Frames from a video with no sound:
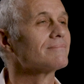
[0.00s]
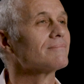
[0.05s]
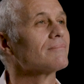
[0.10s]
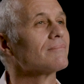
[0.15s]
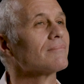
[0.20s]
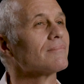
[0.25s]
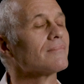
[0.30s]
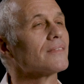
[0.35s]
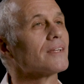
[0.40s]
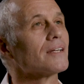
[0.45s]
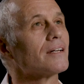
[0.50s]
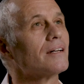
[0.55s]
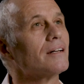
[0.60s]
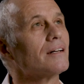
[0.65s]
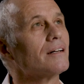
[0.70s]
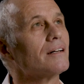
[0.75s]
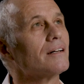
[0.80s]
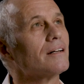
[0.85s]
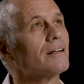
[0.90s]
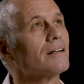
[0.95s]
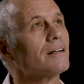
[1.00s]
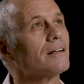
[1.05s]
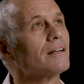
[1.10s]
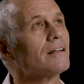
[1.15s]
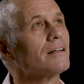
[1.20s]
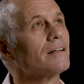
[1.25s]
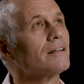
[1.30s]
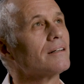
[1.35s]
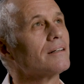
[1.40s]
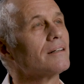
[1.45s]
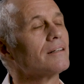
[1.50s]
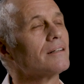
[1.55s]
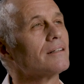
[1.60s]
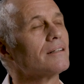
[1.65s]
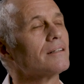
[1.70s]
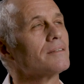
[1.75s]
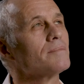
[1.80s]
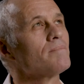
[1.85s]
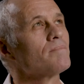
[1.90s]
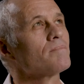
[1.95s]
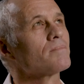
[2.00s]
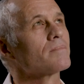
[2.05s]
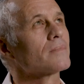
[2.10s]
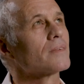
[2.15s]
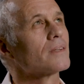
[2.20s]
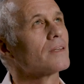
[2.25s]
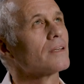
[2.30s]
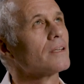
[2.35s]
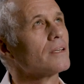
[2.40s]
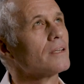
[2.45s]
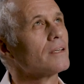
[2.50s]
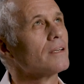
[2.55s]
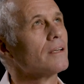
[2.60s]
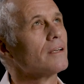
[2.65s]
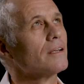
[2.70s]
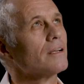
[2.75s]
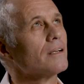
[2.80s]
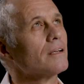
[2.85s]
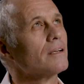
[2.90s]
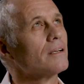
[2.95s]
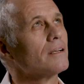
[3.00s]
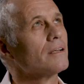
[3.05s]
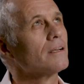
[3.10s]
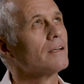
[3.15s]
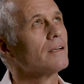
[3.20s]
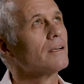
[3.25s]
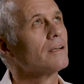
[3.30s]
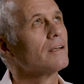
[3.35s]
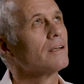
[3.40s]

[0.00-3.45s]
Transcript: Nobody speaks.